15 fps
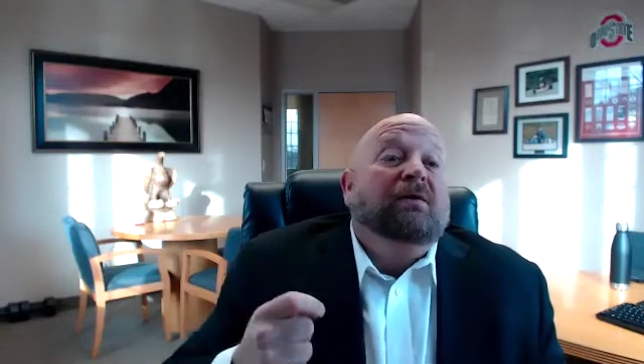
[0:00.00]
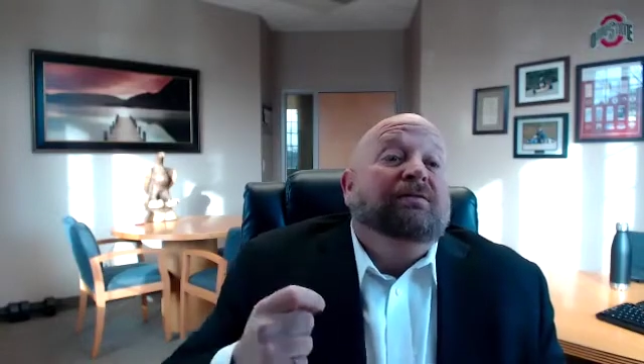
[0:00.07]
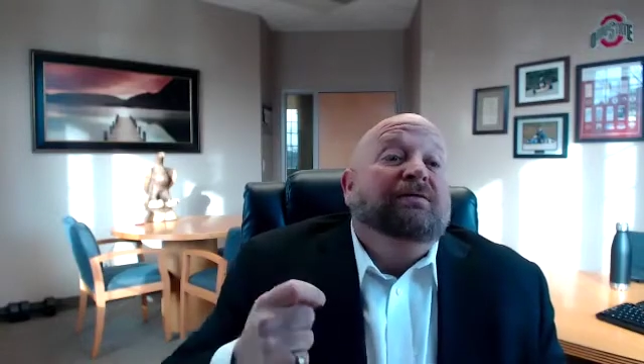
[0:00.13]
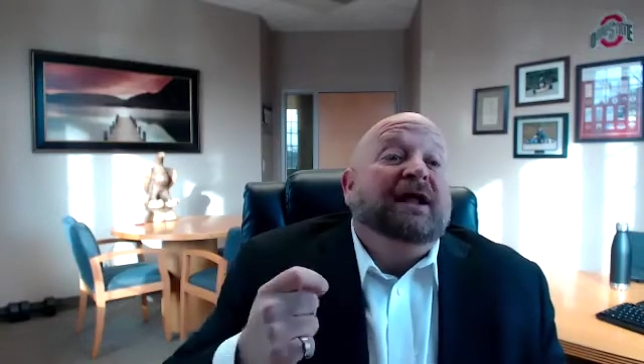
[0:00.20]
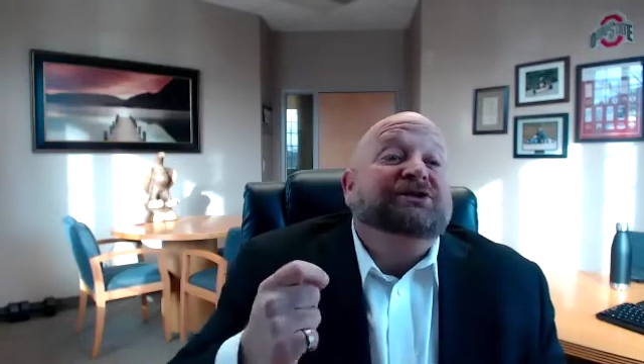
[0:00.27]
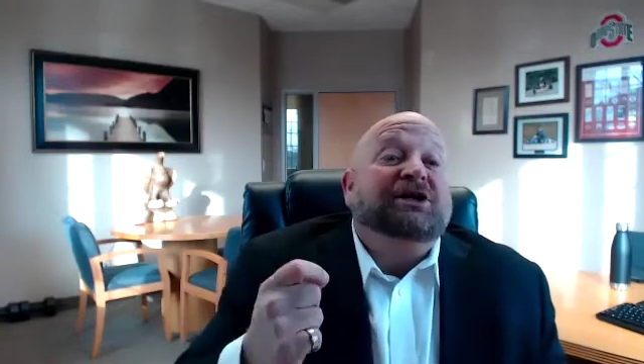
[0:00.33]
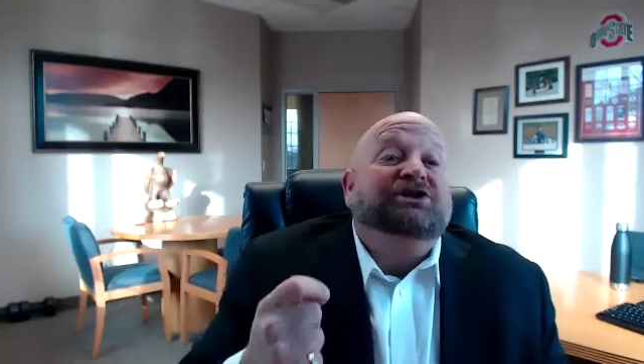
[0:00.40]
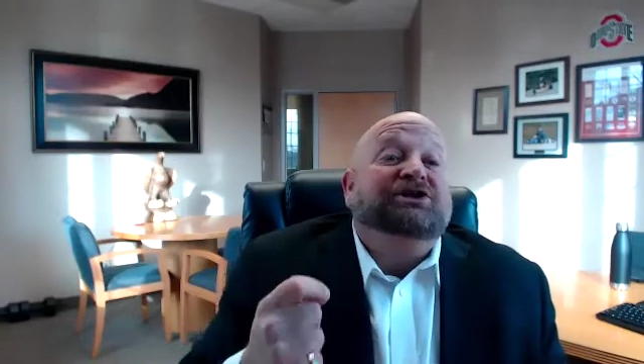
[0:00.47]

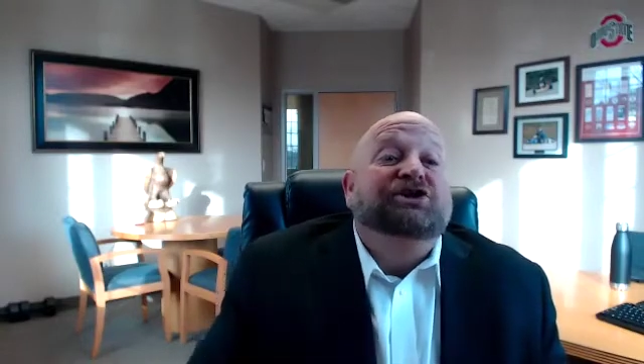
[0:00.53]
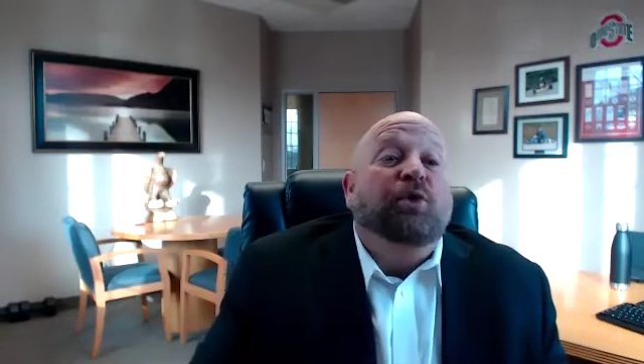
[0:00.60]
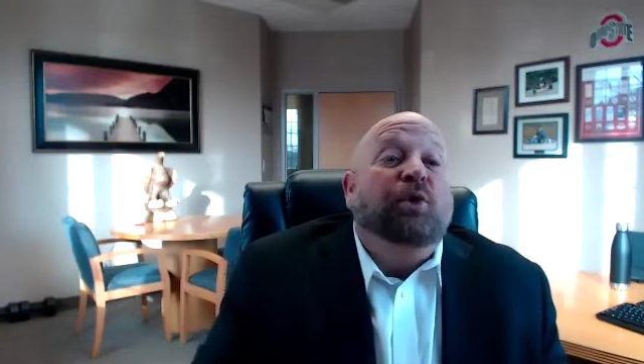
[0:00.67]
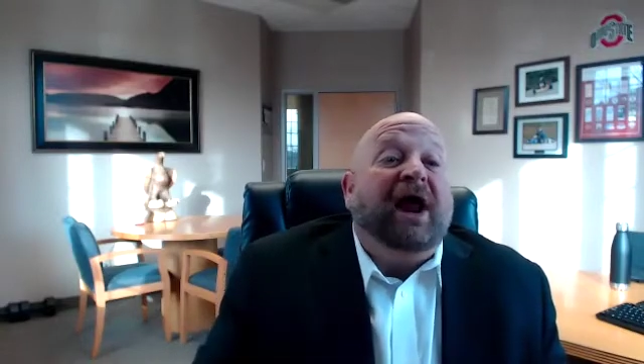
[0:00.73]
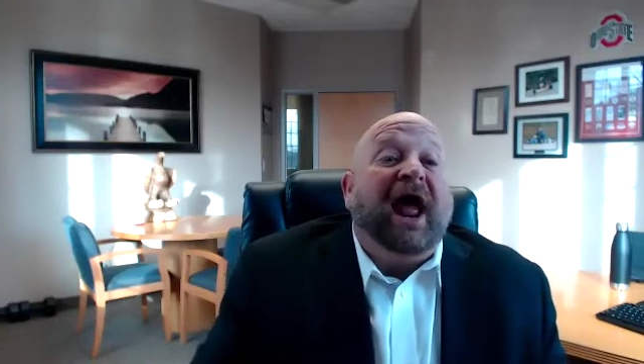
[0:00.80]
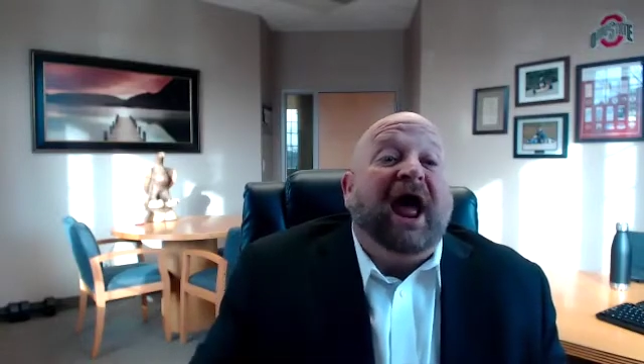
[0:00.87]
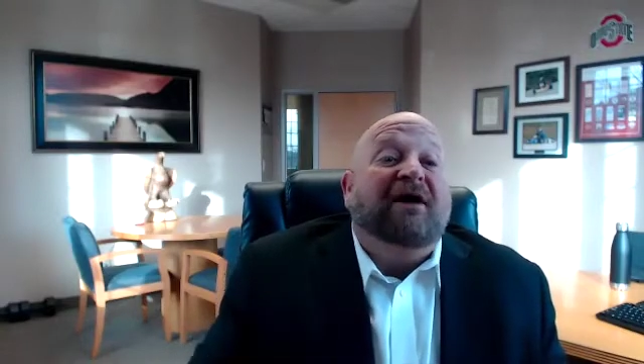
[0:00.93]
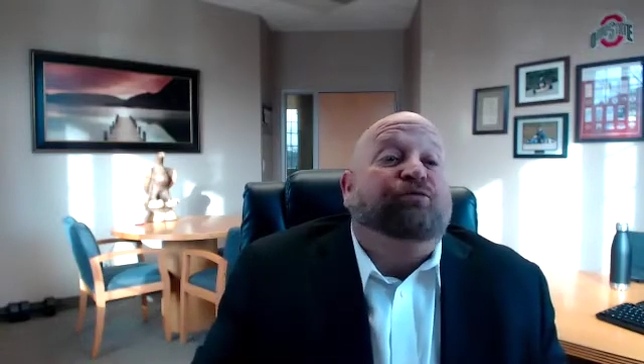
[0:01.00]
That's a
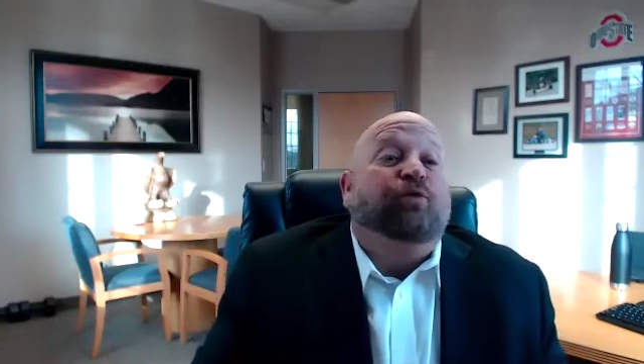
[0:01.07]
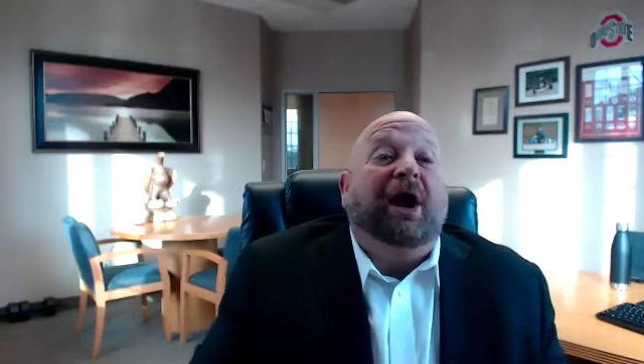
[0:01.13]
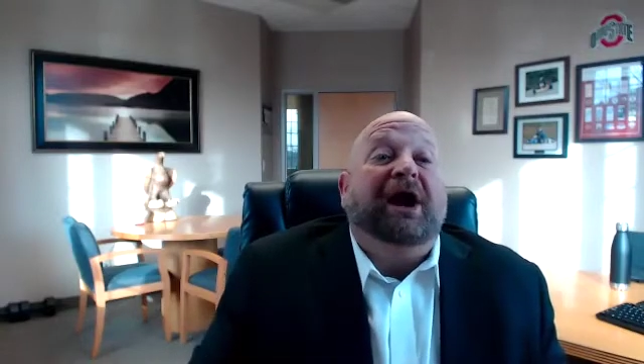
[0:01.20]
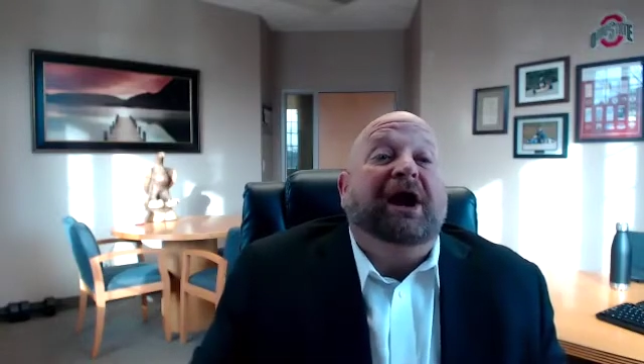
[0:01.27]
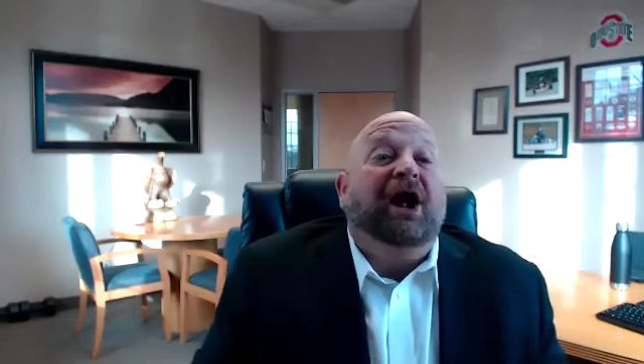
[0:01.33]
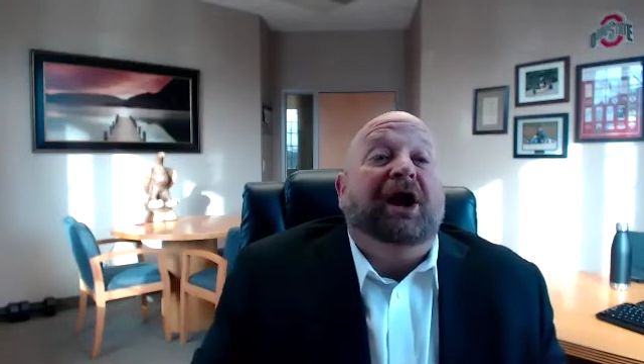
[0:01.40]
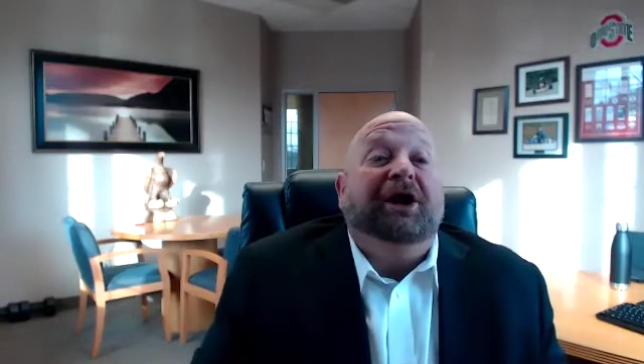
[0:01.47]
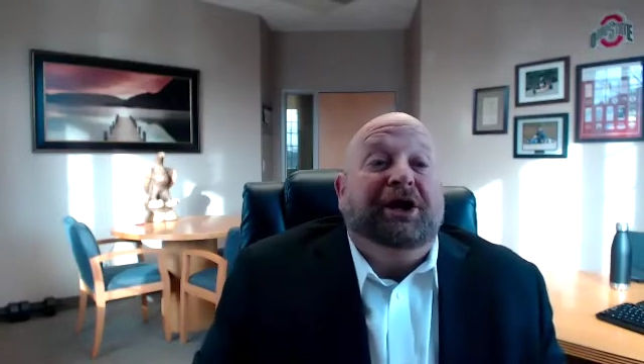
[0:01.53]
2.5
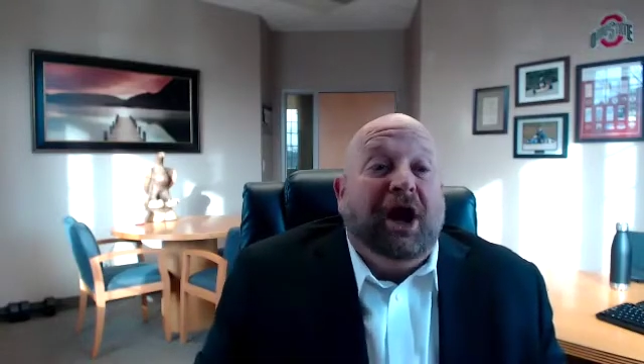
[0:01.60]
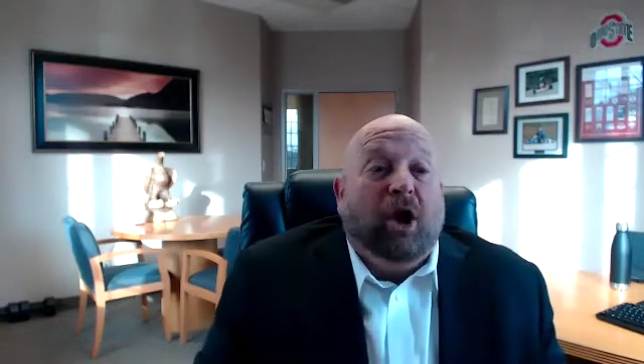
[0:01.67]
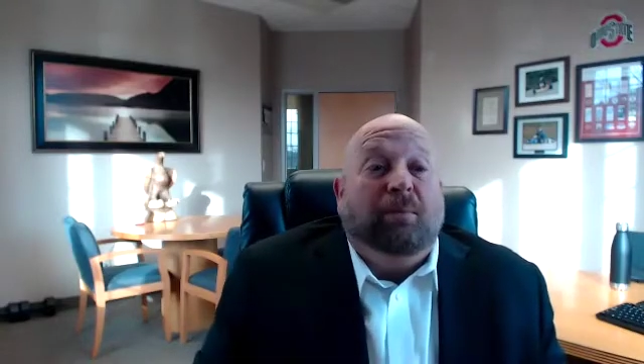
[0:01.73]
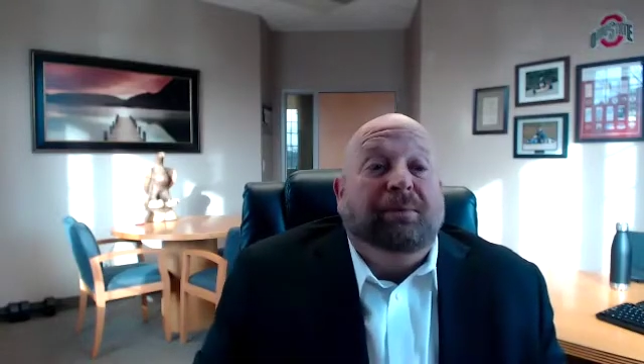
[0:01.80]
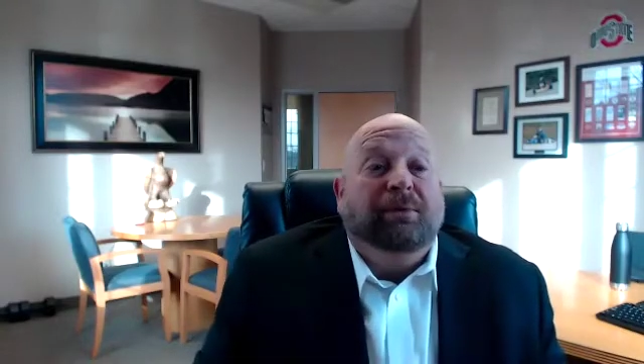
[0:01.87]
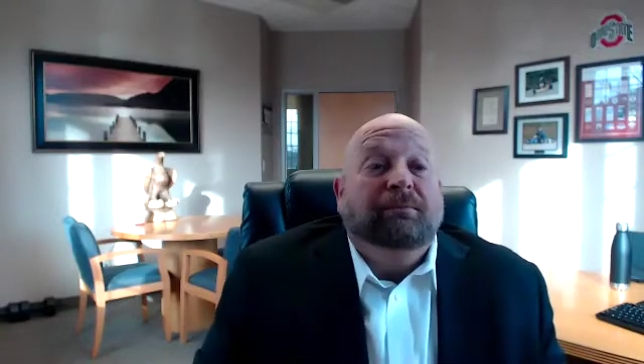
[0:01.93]
rating on Yelp.